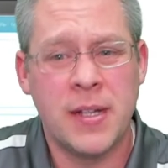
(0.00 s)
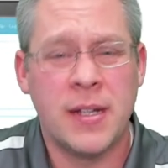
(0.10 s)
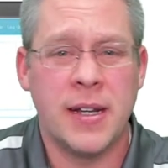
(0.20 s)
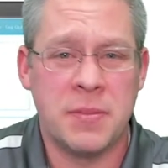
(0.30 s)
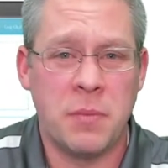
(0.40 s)

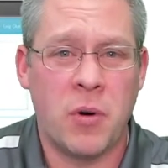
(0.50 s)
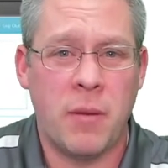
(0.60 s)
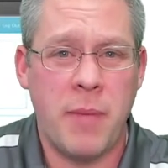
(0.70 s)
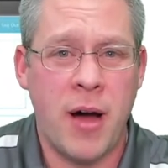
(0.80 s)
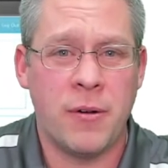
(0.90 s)
It's more
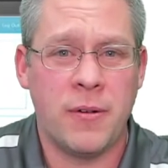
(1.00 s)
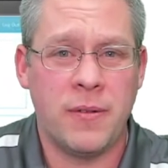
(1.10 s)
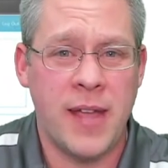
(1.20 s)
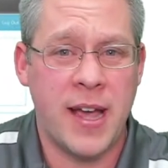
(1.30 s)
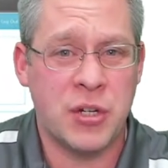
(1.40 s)
about
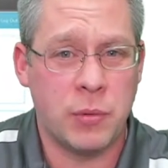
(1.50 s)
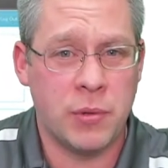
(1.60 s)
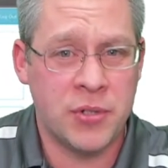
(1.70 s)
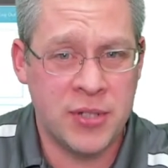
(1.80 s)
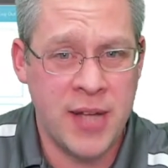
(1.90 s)
the actual
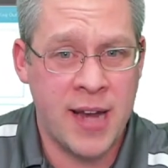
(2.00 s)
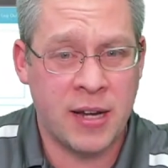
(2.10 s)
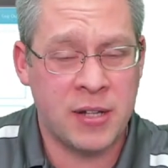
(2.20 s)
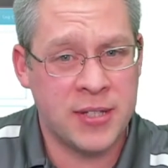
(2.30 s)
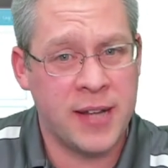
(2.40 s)
static
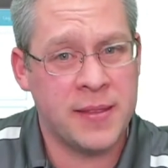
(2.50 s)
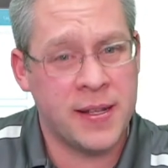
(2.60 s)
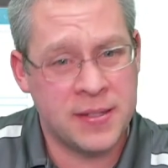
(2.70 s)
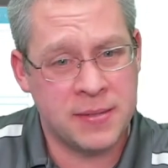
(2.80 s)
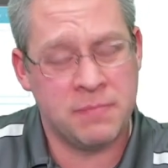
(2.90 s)
site
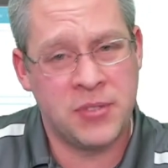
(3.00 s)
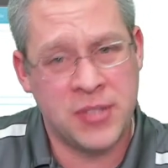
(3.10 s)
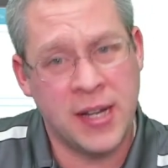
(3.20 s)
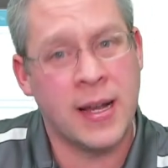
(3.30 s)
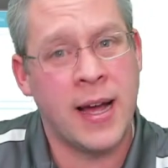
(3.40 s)
that's
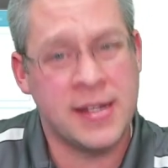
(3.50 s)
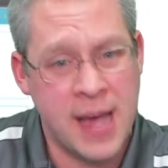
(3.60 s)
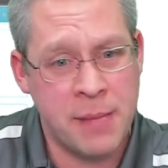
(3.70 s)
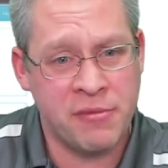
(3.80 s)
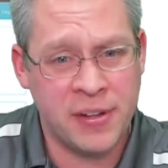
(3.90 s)
sitting on
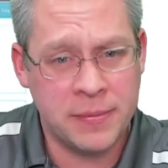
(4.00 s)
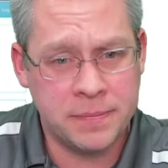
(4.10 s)
top of it.